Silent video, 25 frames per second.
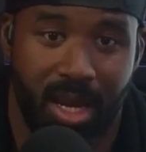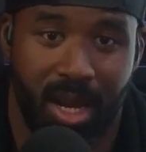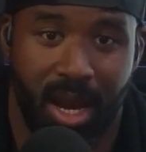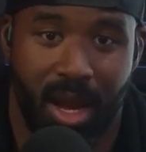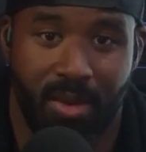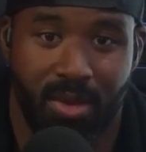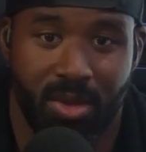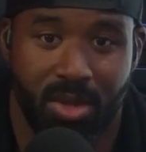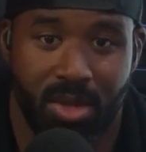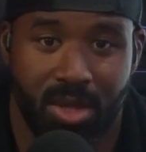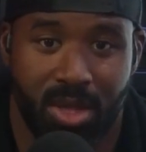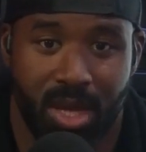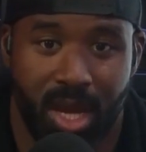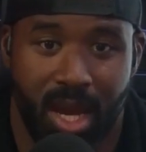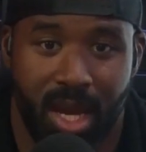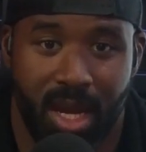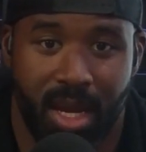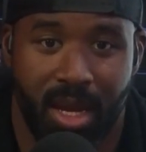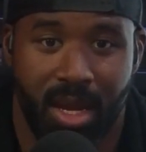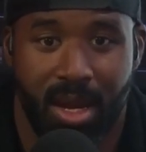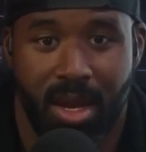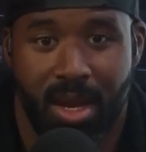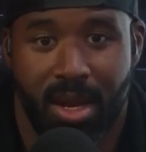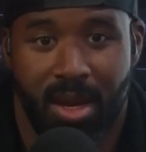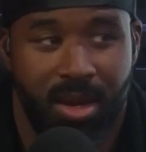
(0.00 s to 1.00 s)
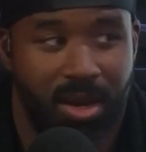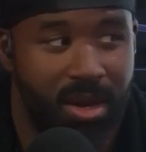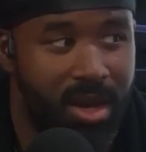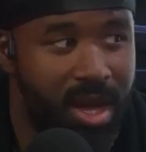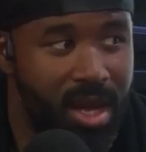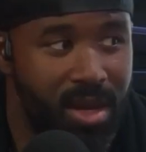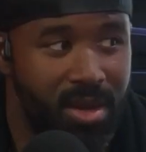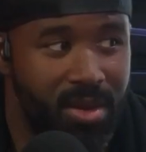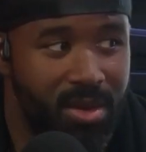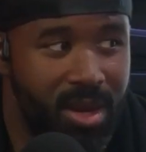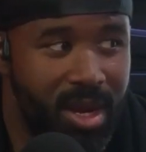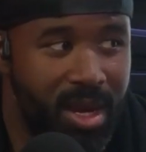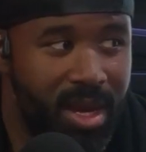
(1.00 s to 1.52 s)
And I was just like,
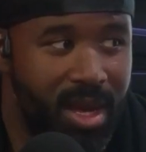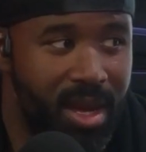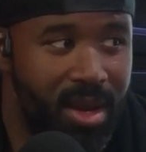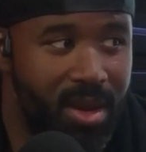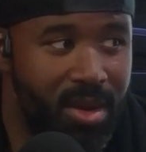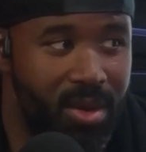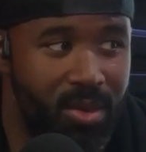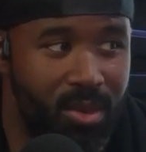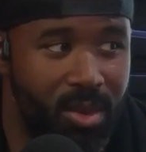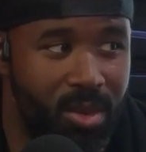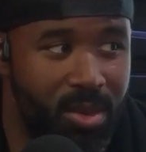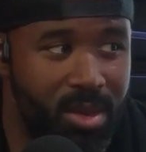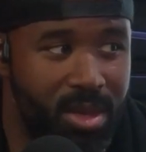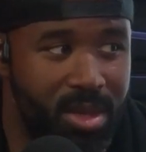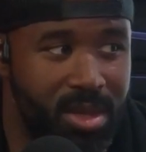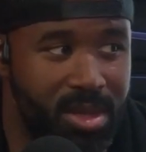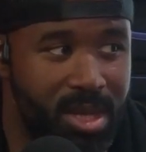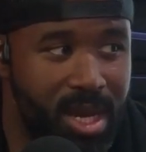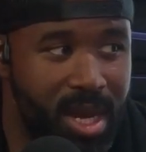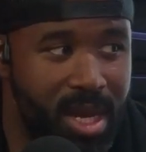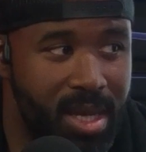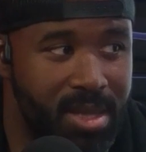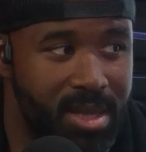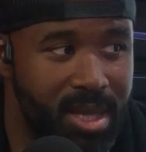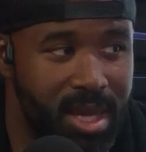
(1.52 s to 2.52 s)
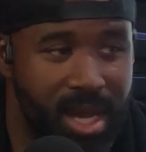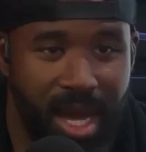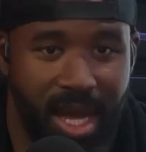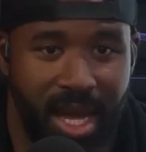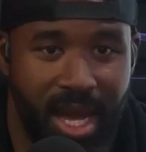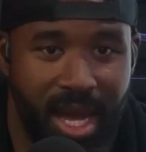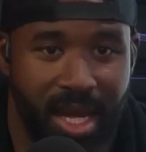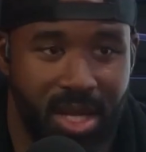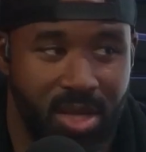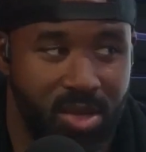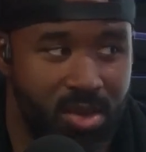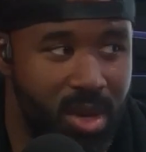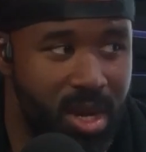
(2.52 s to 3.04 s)
okay, dude, I can't go to war with these guys. Like, I
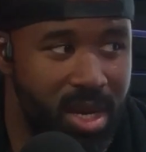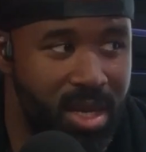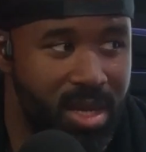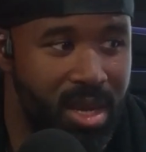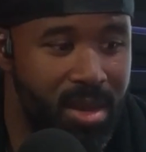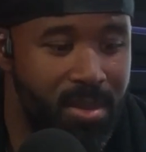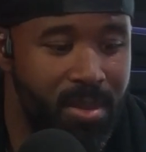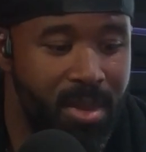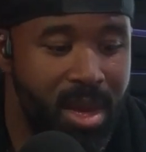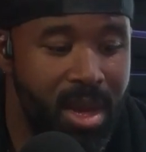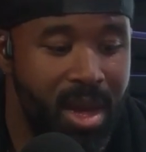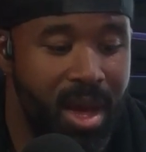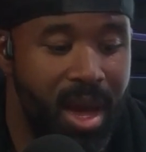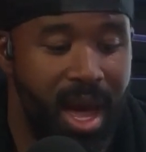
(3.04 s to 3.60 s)
can't train them.